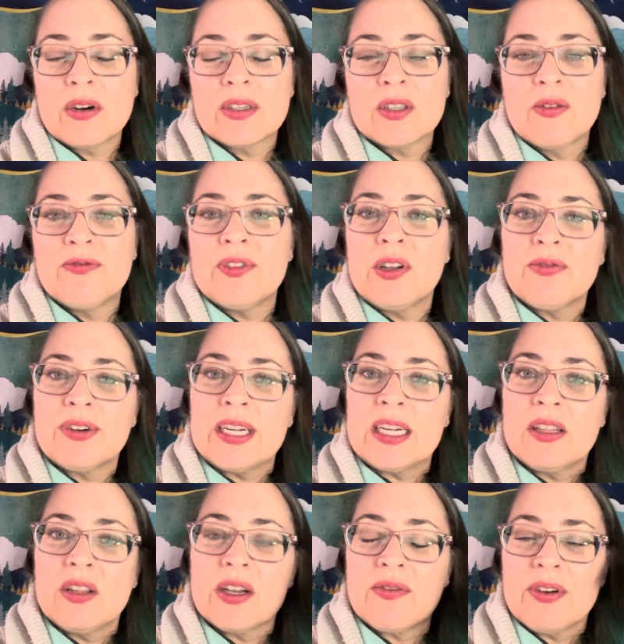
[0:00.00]
so feel free to
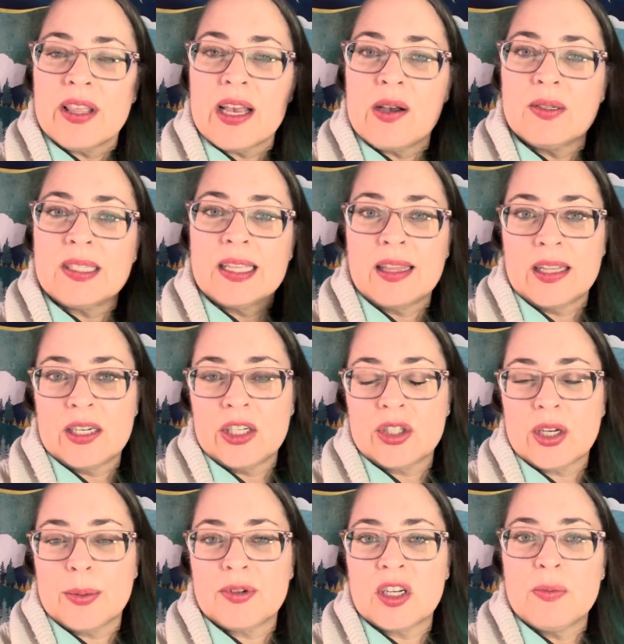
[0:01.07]
look for those in the
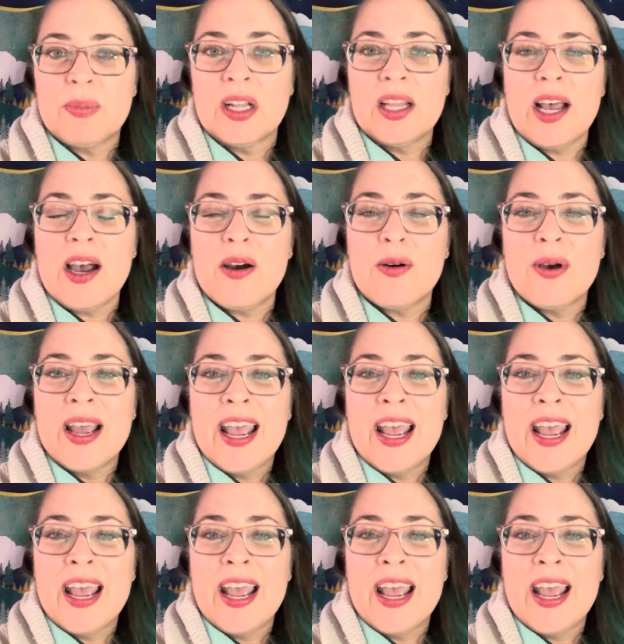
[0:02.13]
description below.